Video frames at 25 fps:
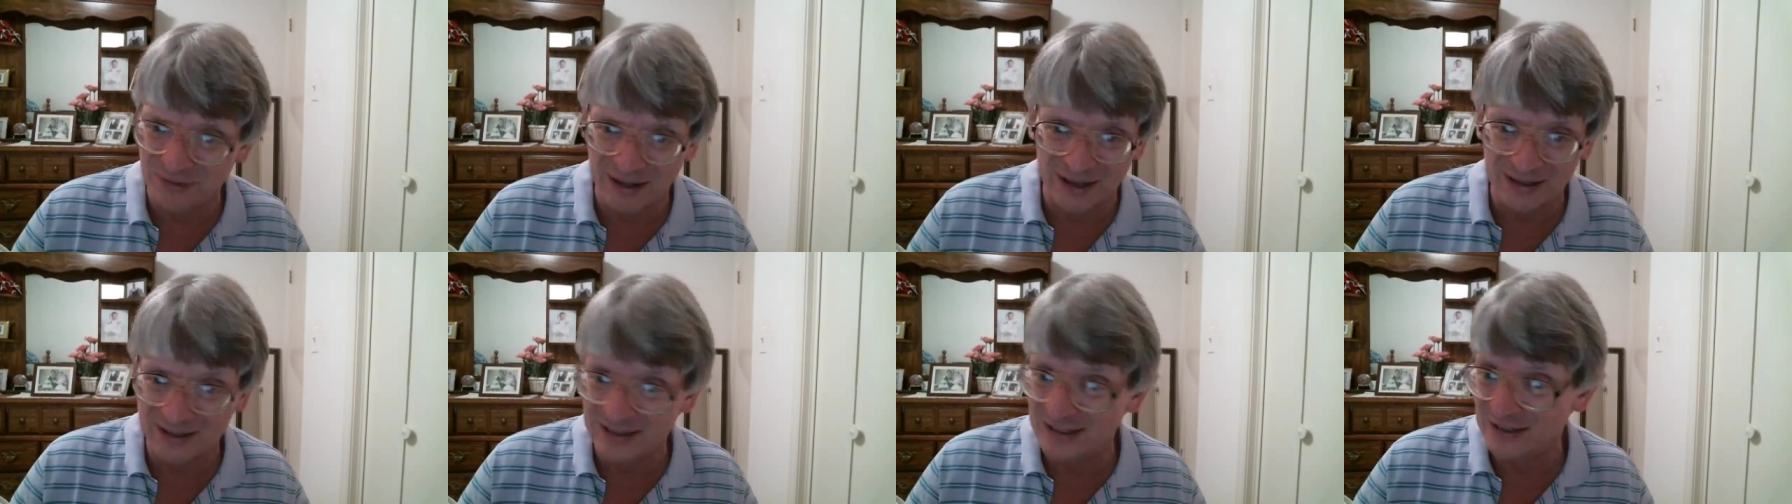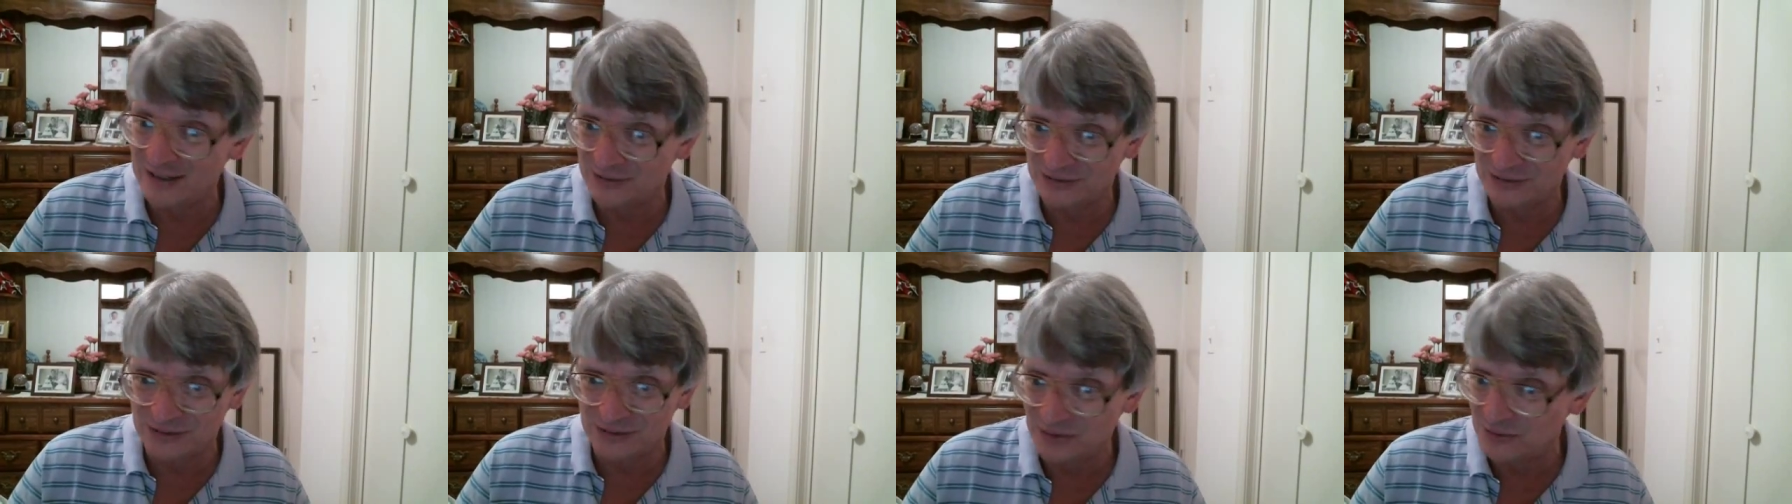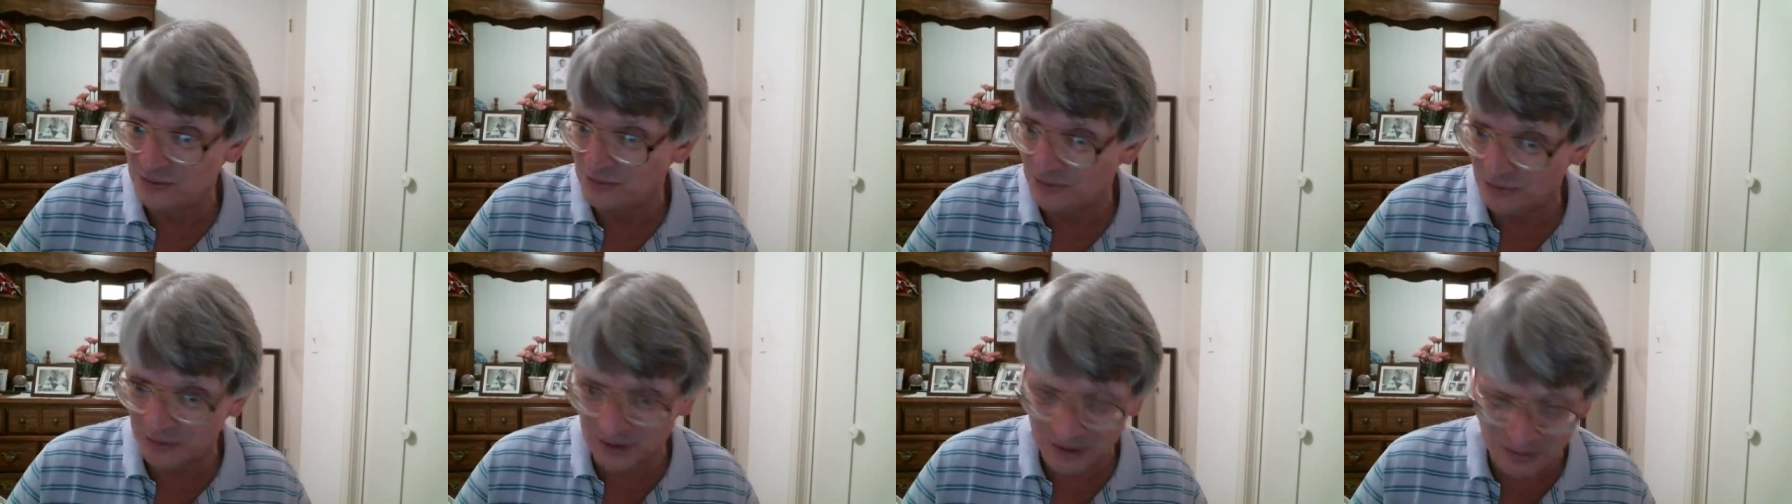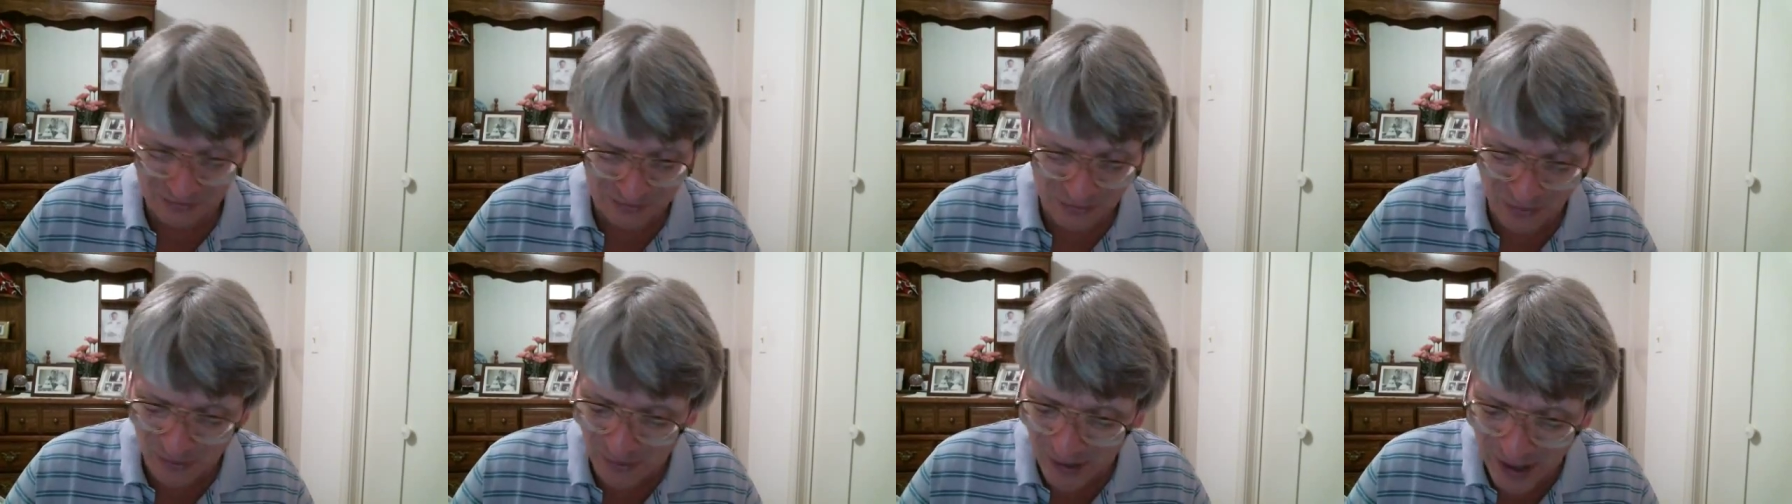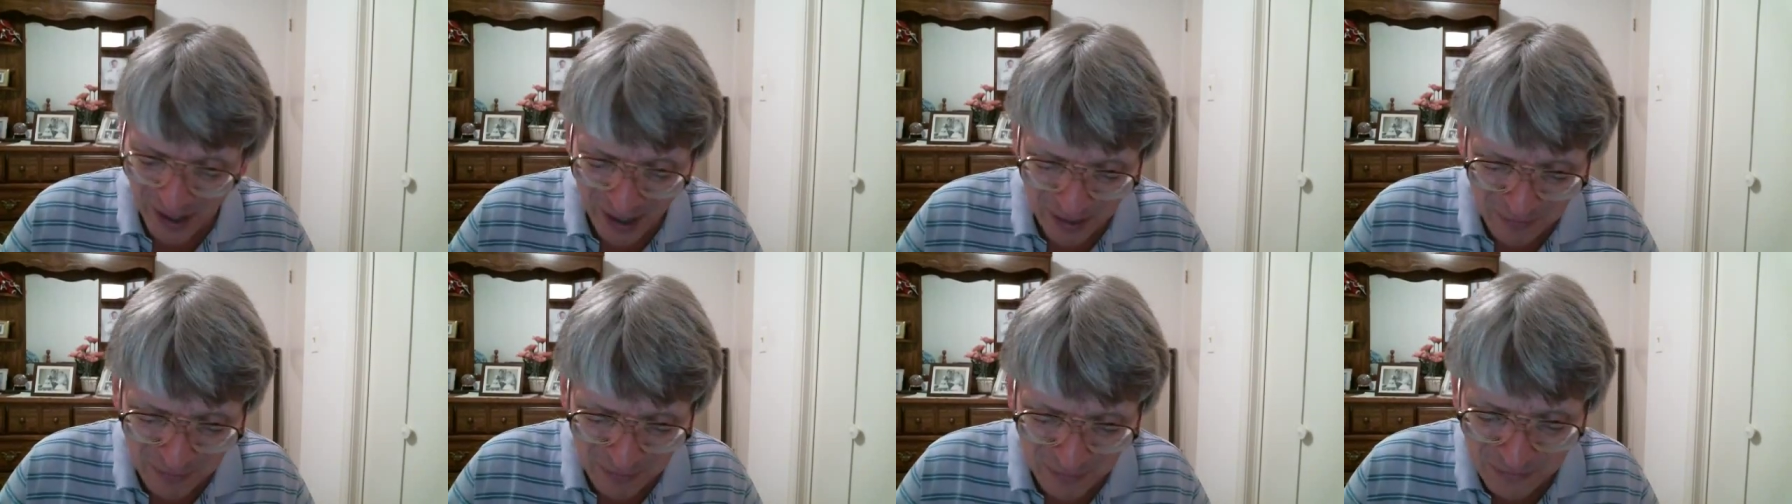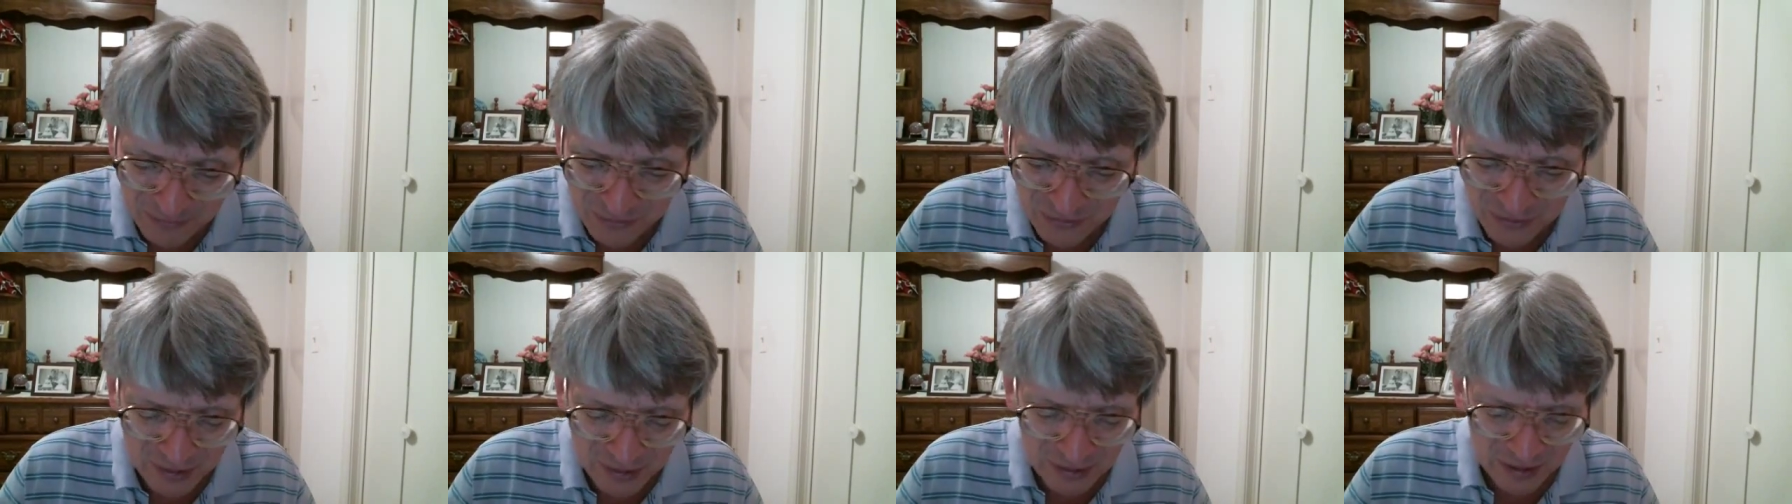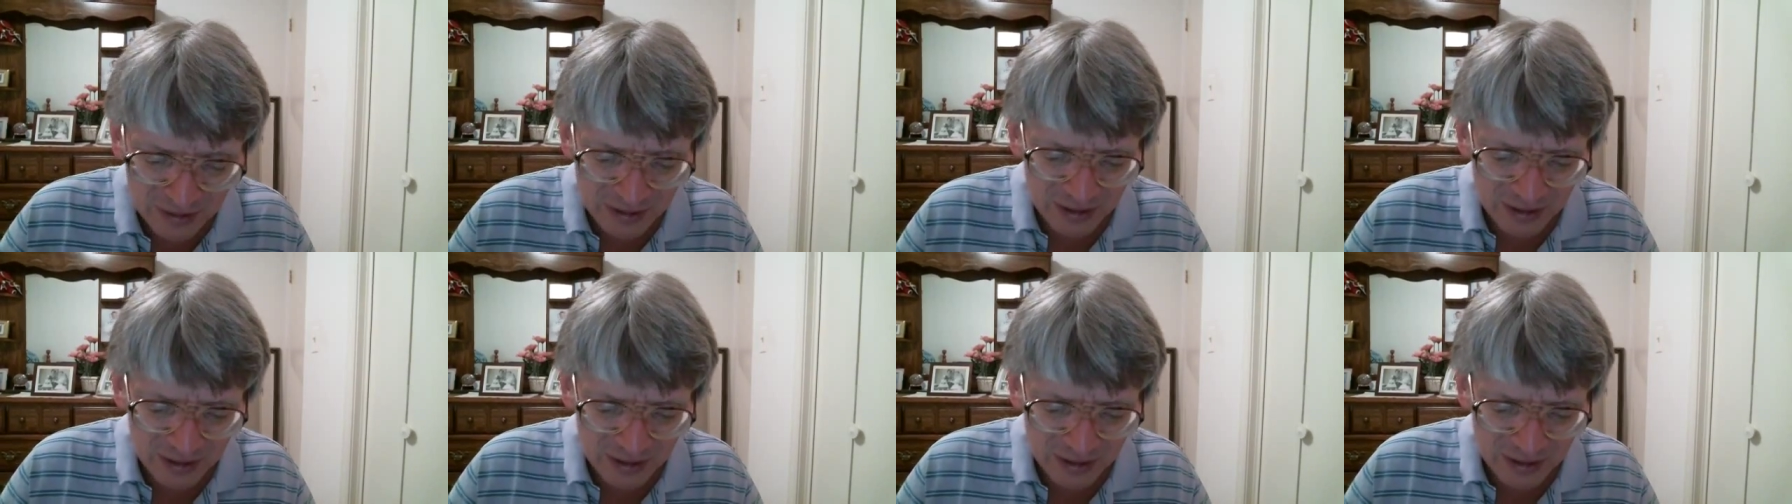I guess, two, three, or four albums.